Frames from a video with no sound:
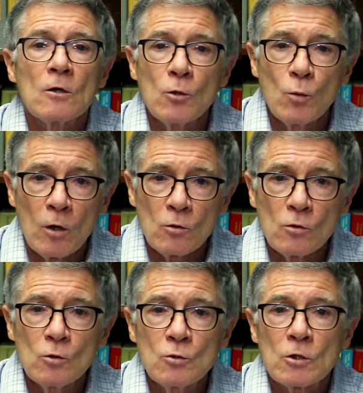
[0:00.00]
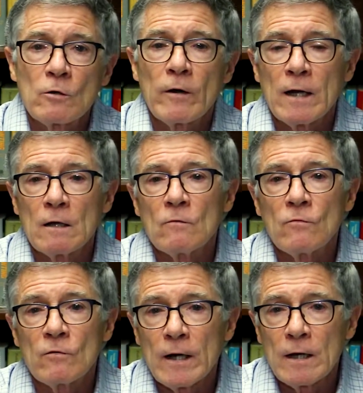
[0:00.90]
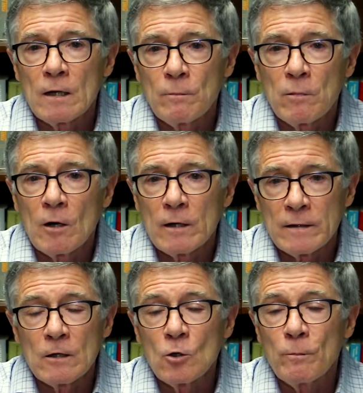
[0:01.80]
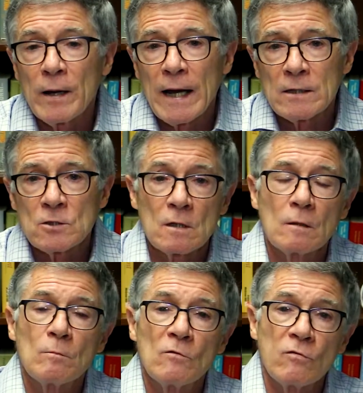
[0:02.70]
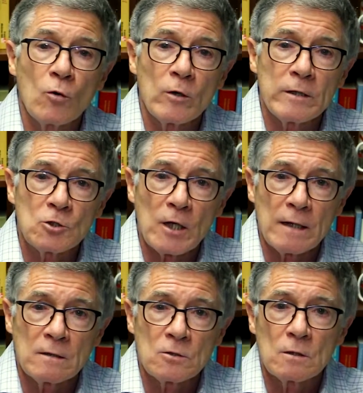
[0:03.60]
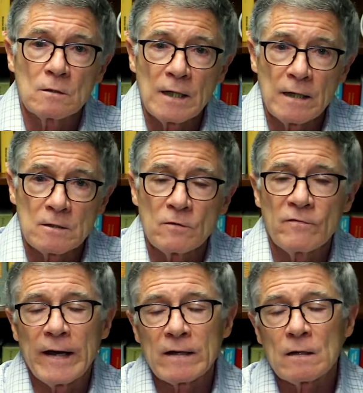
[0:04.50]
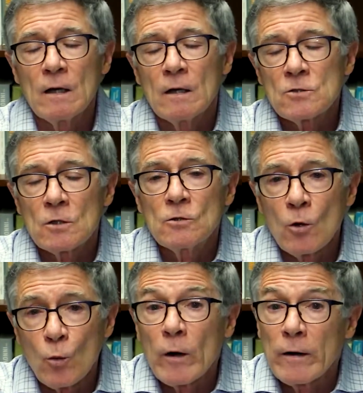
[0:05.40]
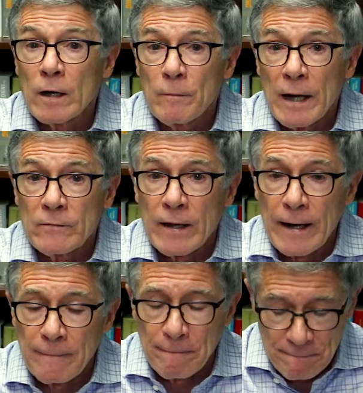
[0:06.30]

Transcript: you won't lose credit for any part that you passed before the change takes effect. So don't worry about that.